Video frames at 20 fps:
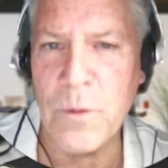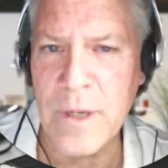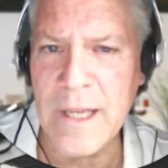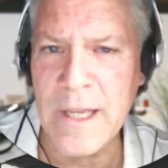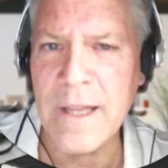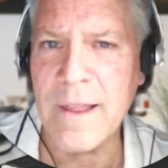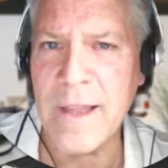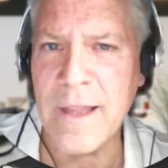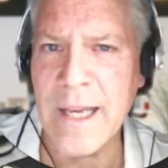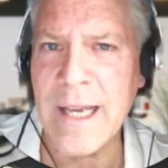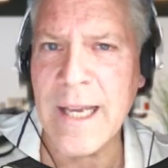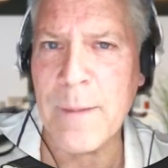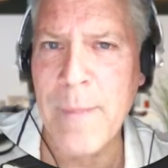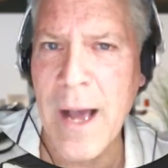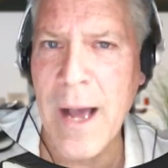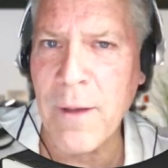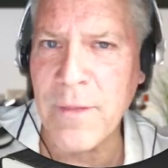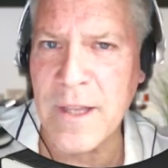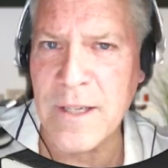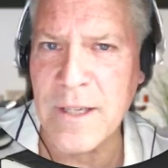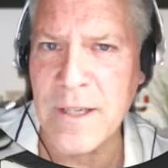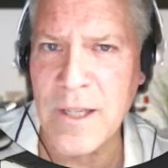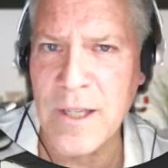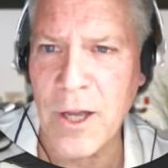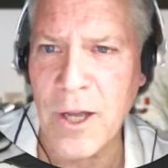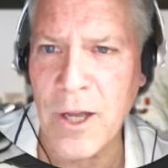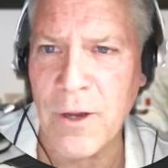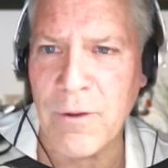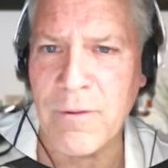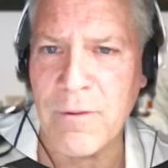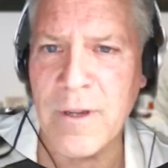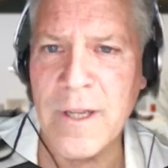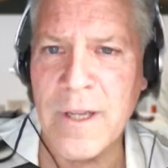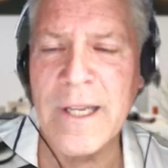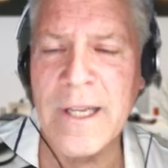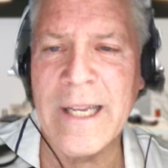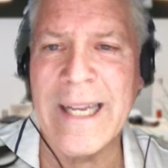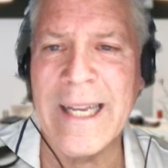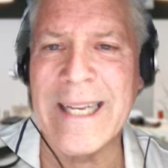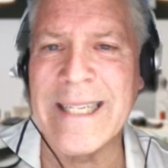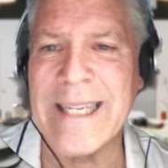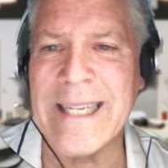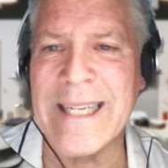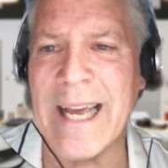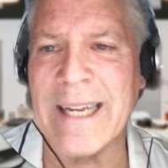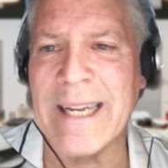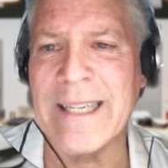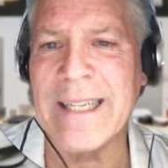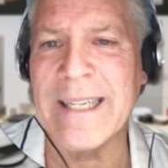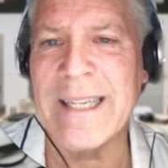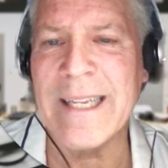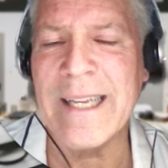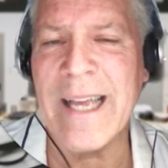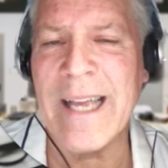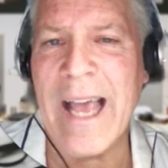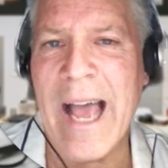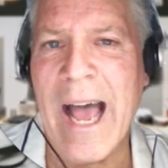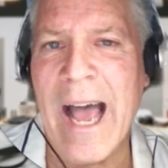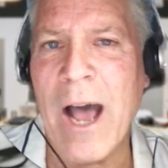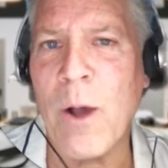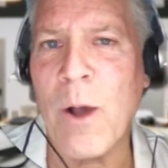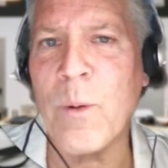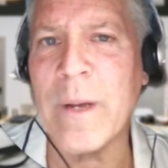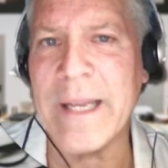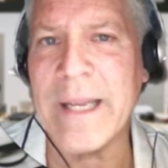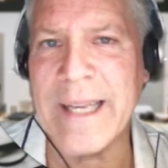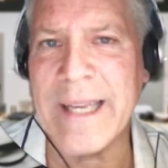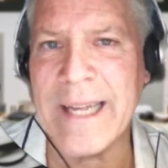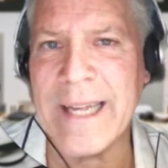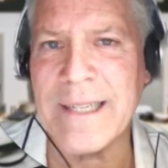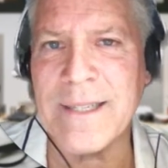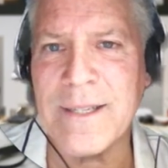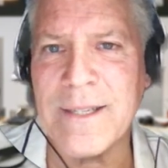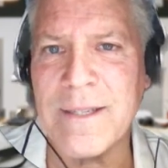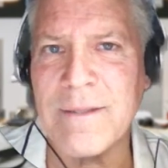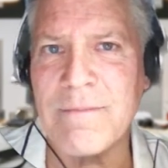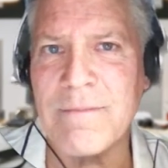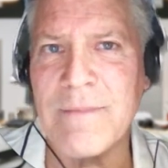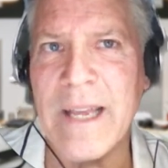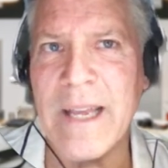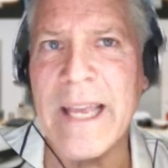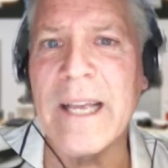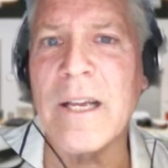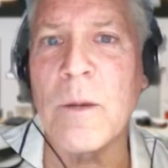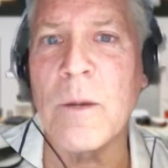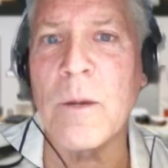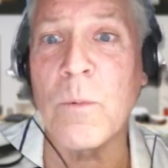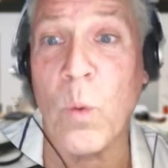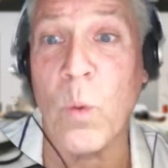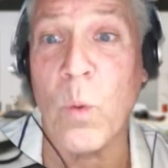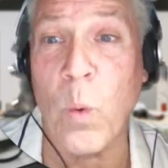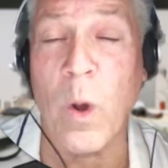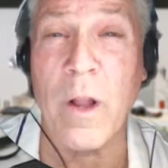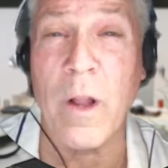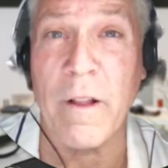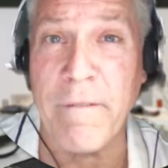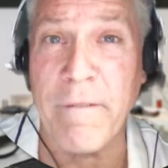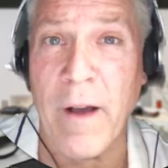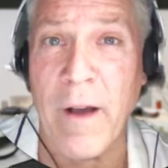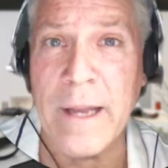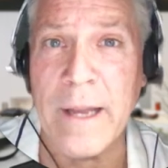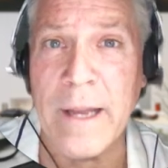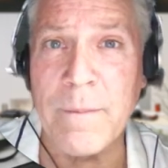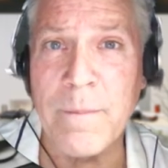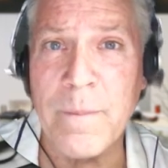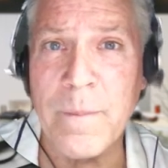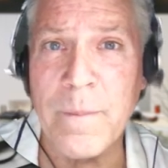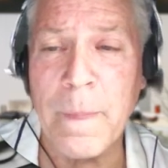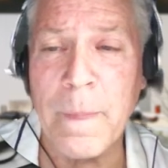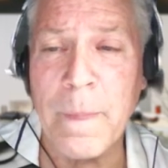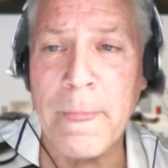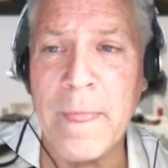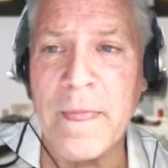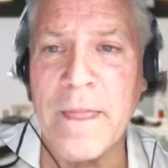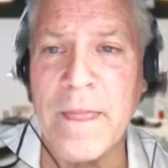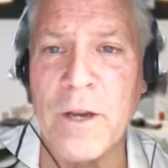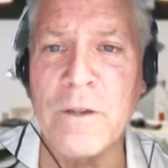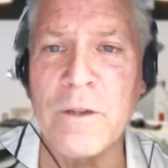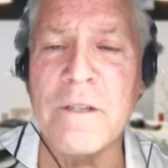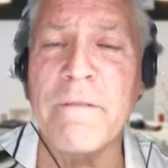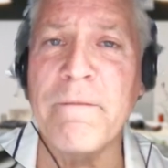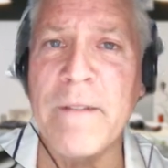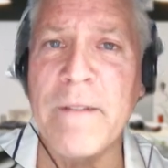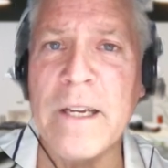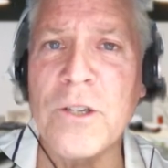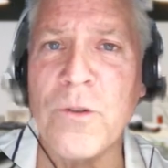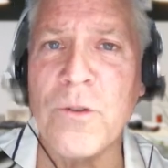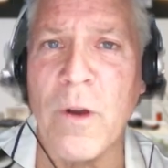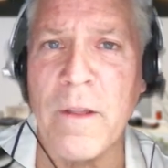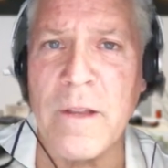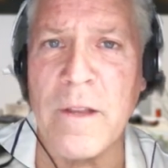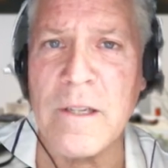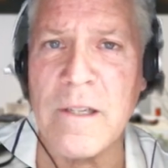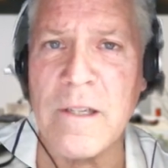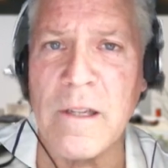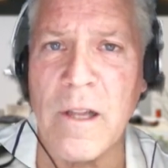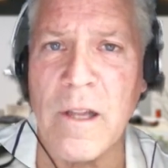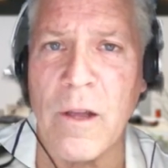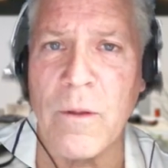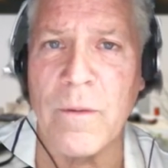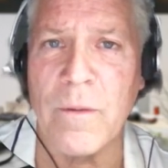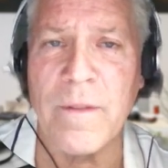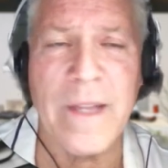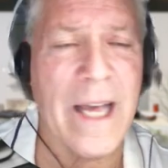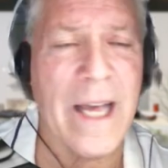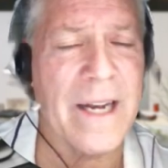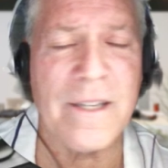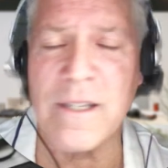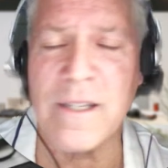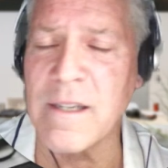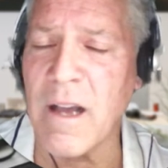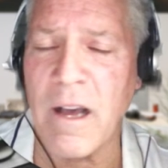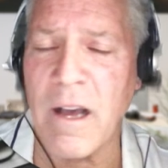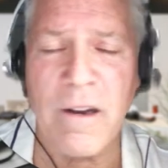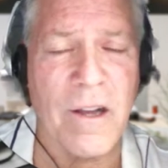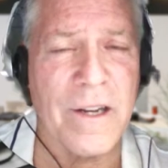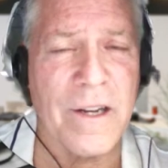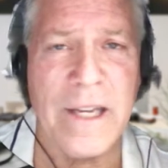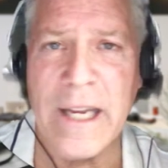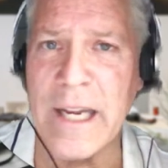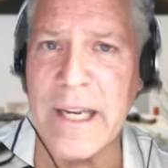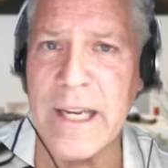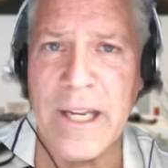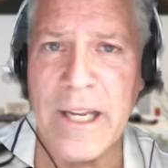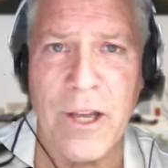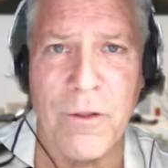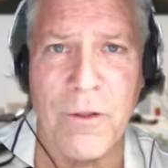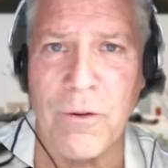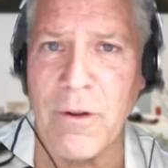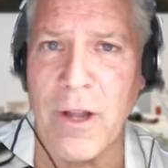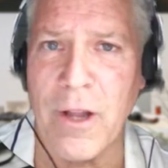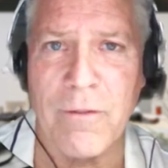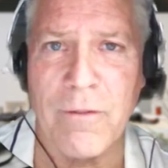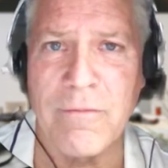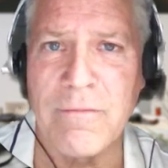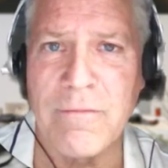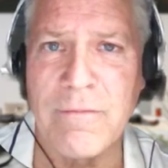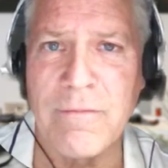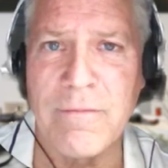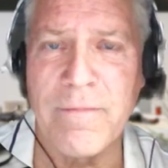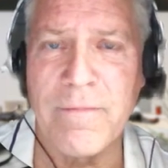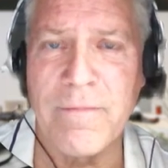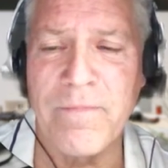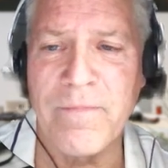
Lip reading: The unique thing about this loan is that how it gets income qualified. There's a feature on this loan that is not on any other loan.